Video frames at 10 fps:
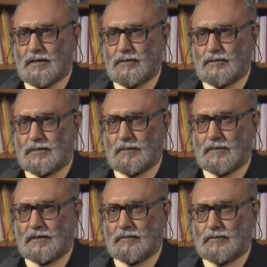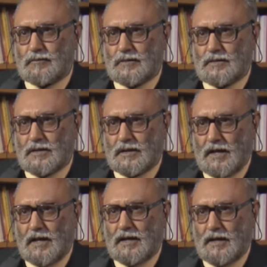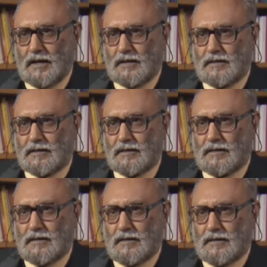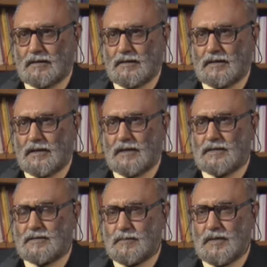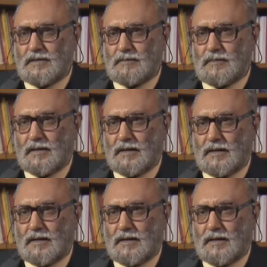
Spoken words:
to something with which they can hit, that dismays me.